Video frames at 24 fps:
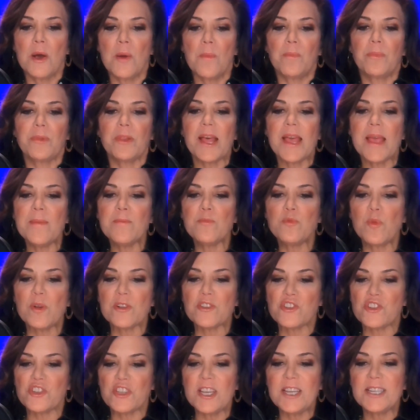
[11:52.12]
blamed what
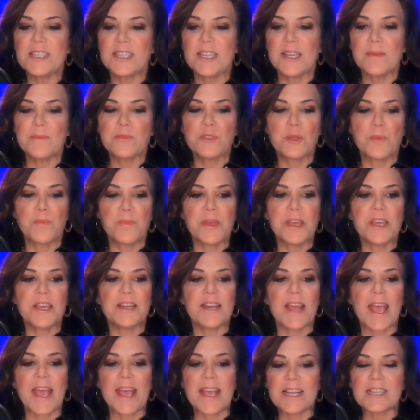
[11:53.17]
she deemed to be
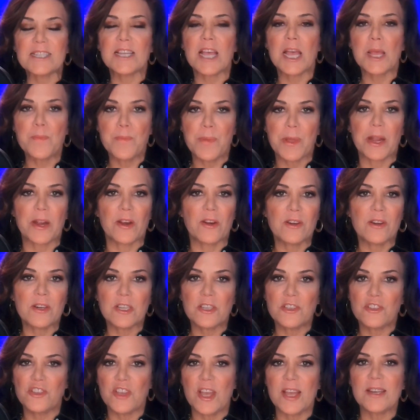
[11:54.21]
an anti-parent
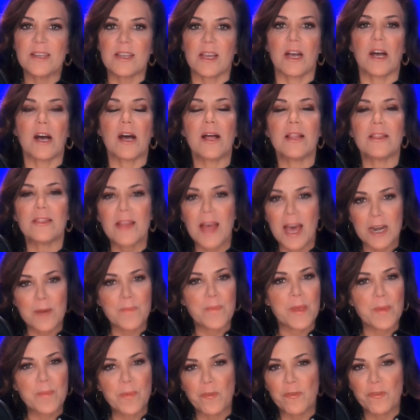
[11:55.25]
agenda. A lot of
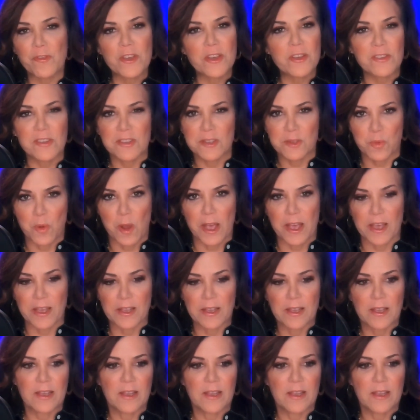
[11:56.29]
people feel this way.